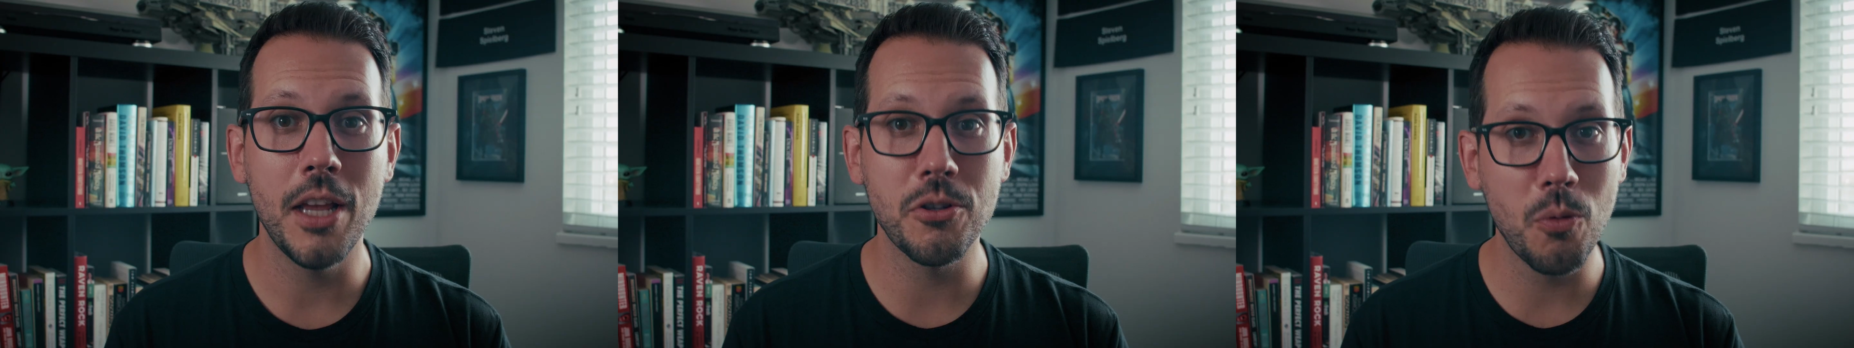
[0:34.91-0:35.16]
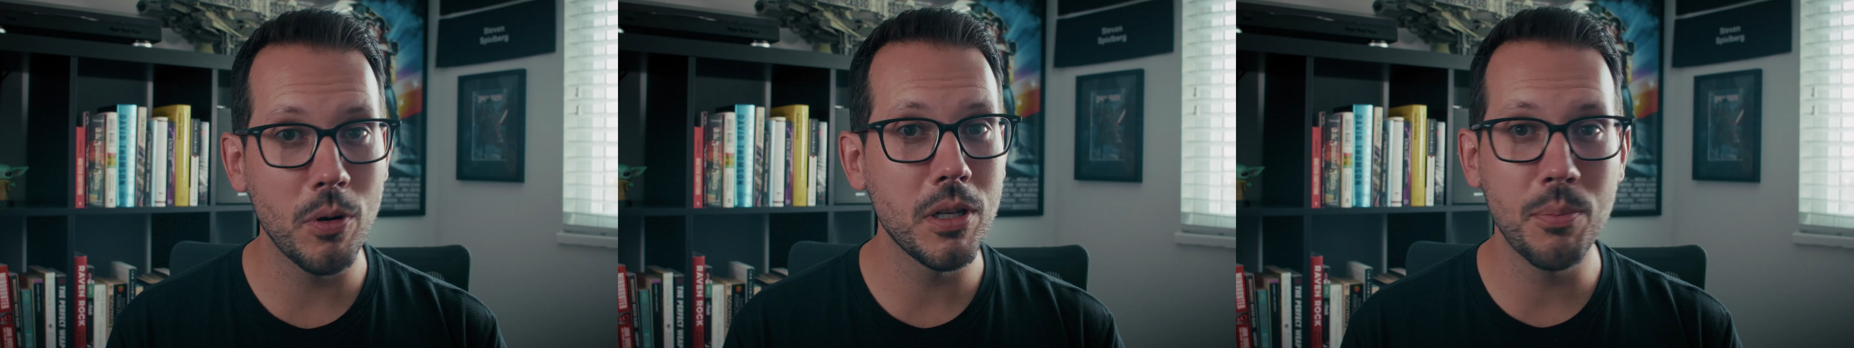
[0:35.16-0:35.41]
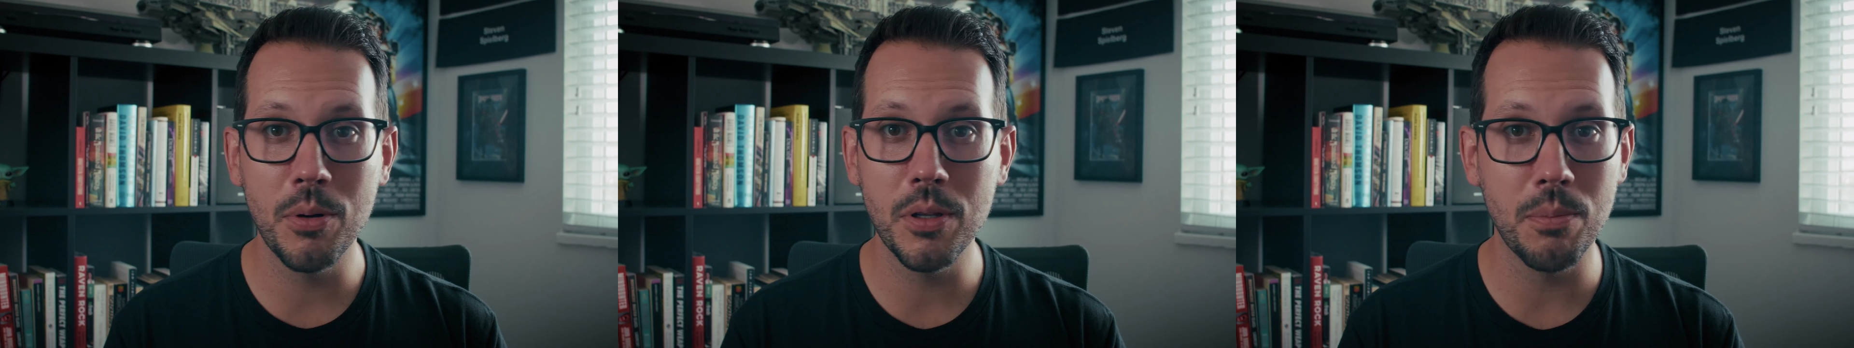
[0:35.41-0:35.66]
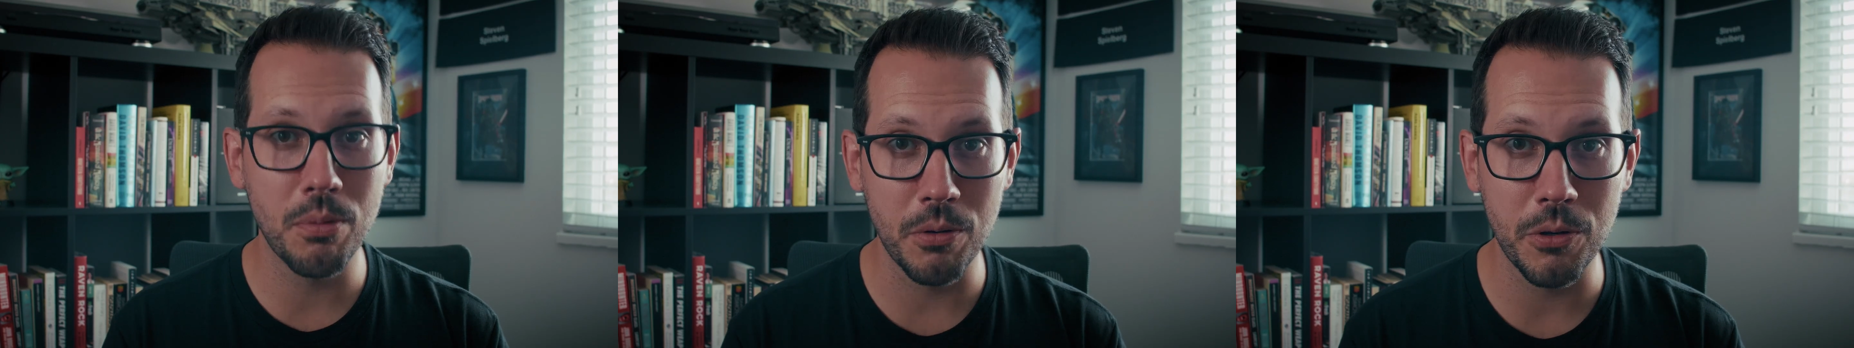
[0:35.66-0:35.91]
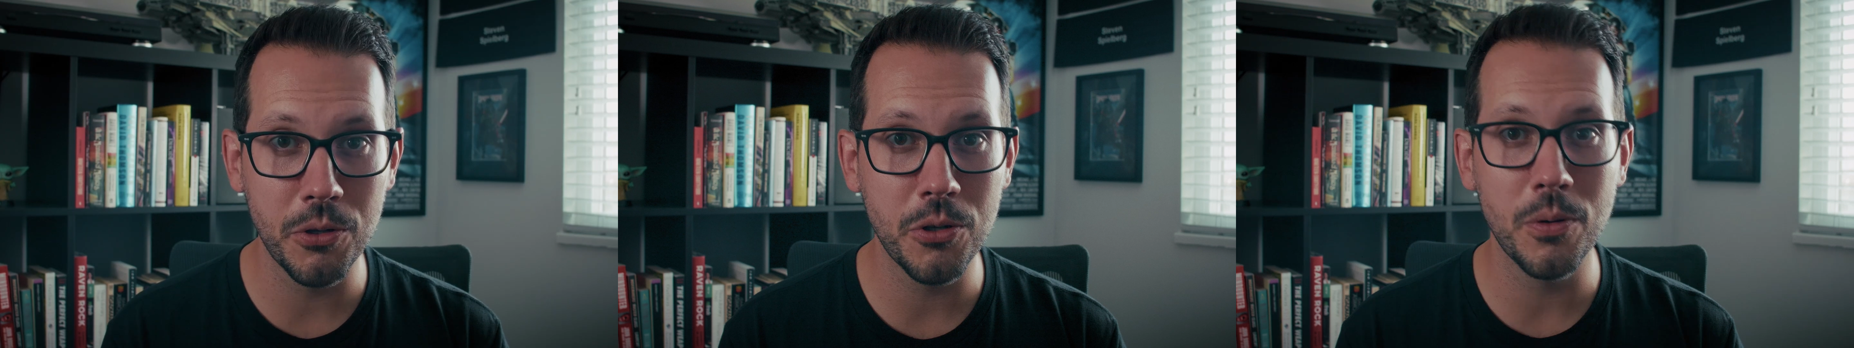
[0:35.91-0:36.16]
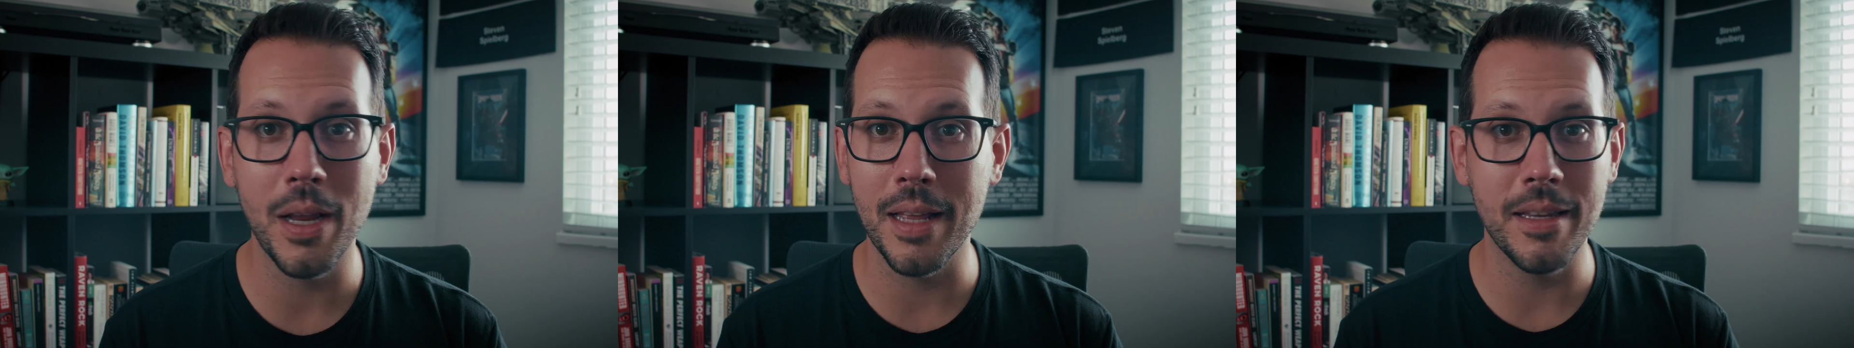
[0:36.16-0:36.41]
it's going to put the
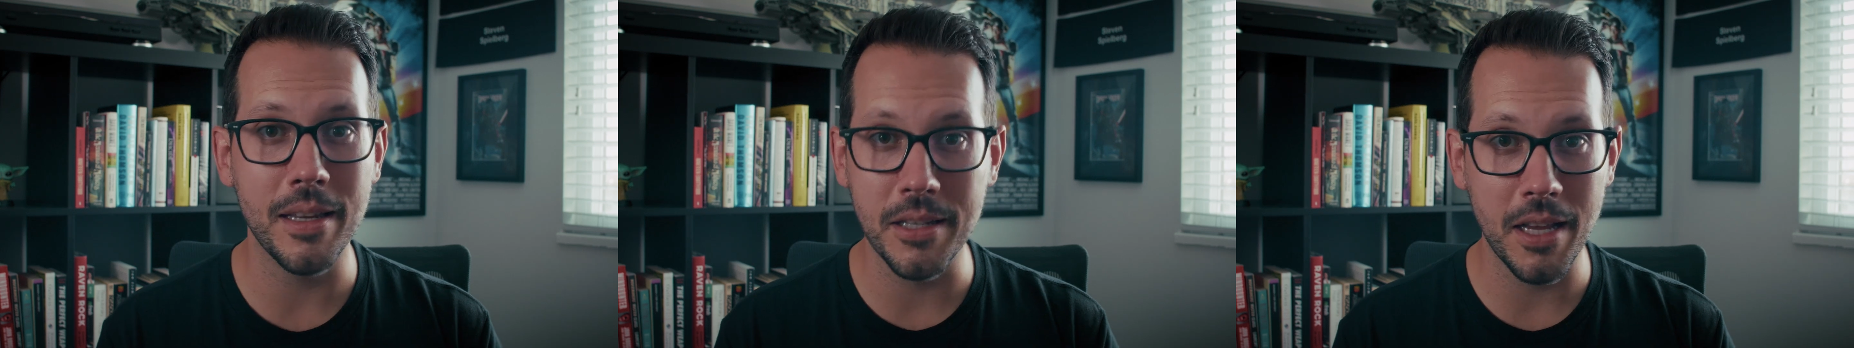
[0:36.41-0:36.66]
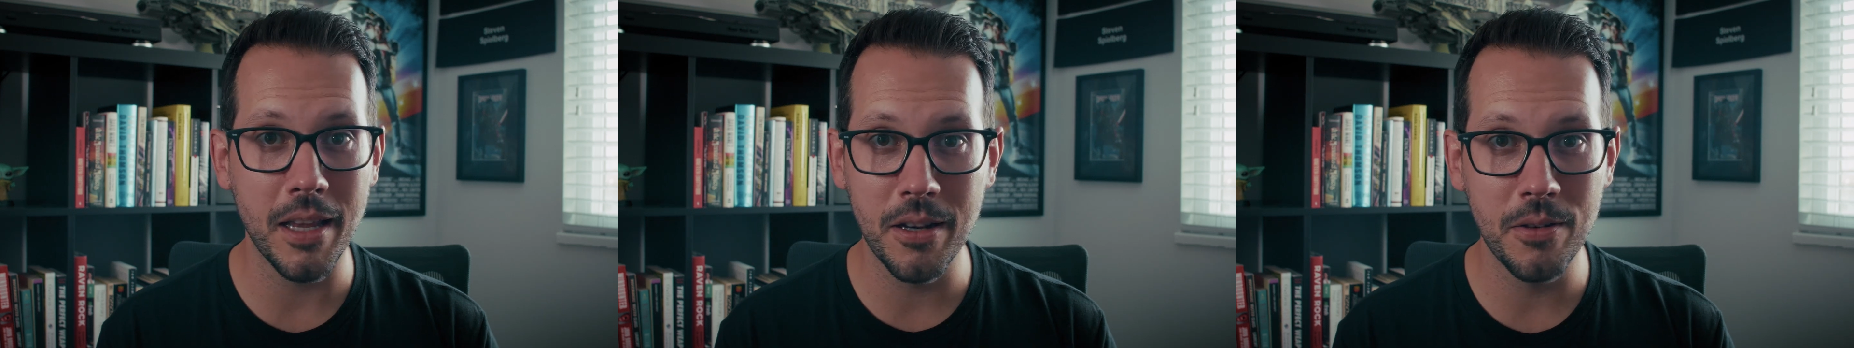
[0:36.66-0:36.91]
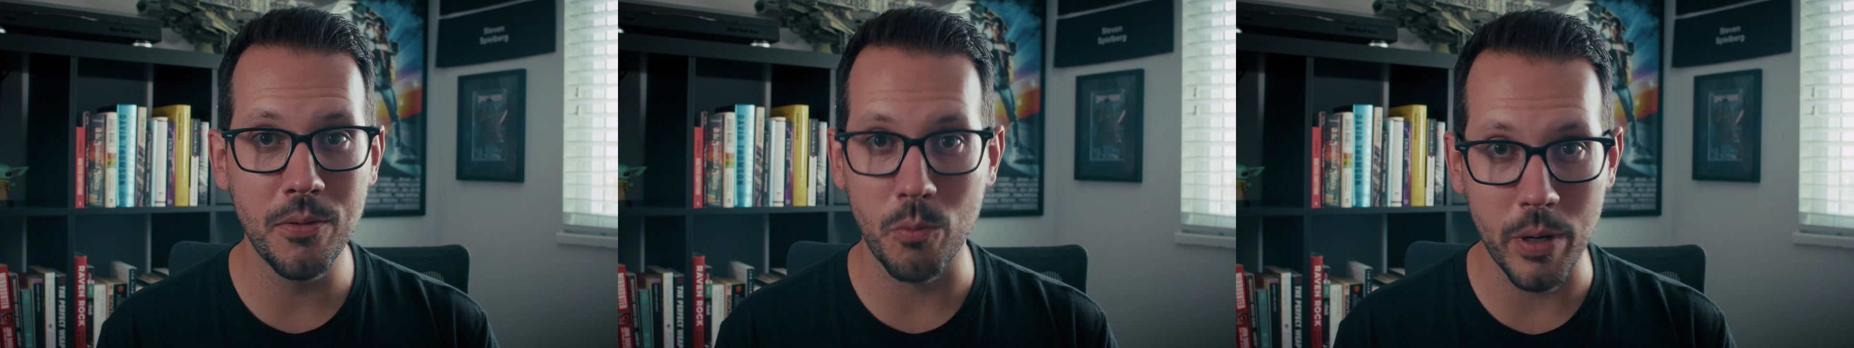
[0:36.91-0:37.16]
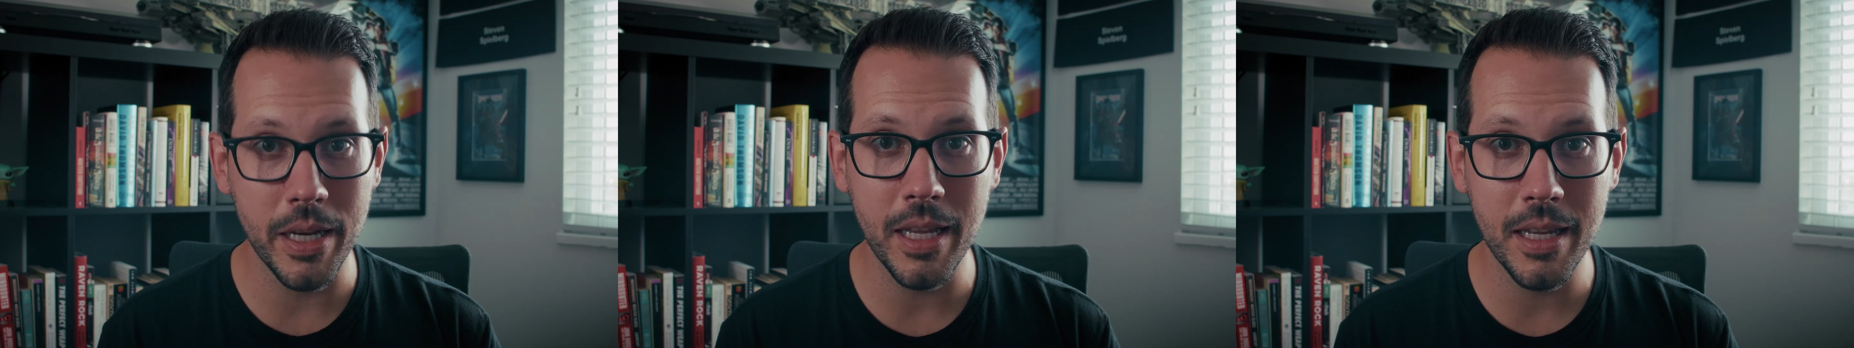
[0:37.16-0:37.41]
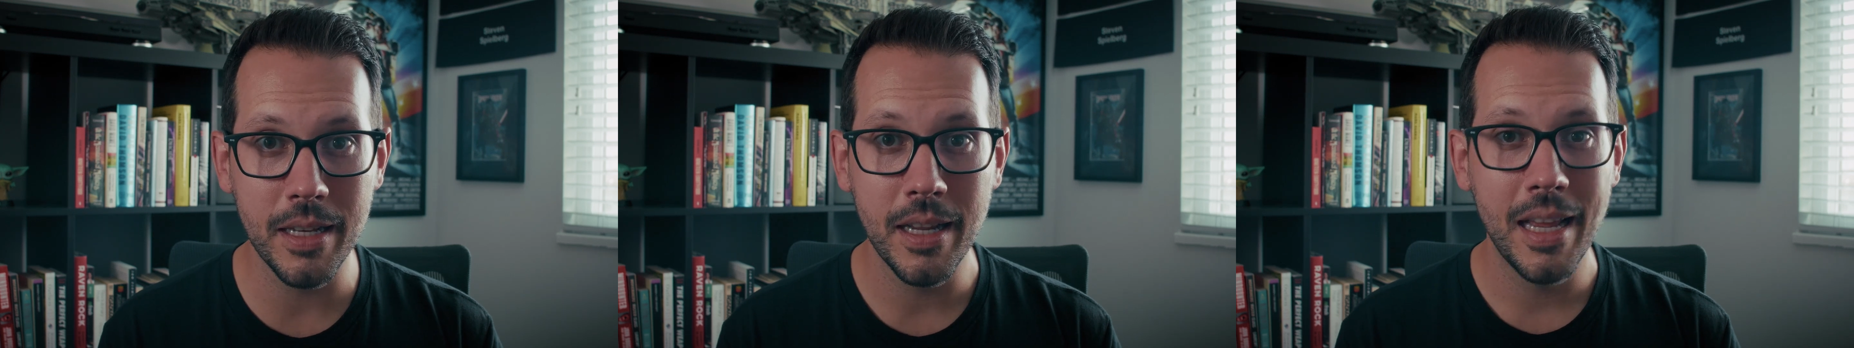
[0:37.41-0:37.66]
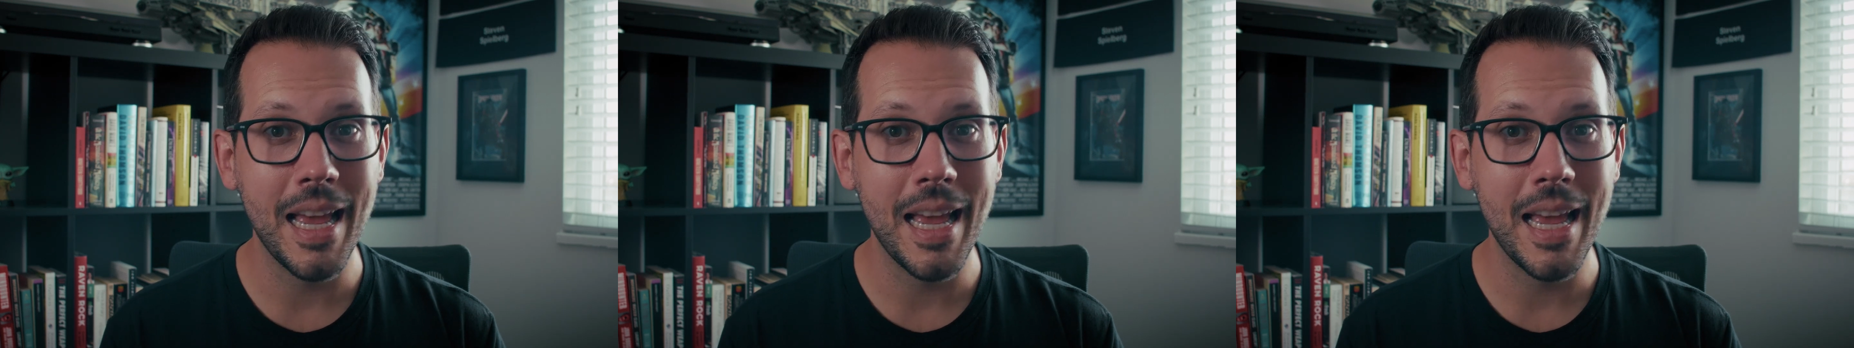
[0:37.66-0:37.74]
producer and the executive reading it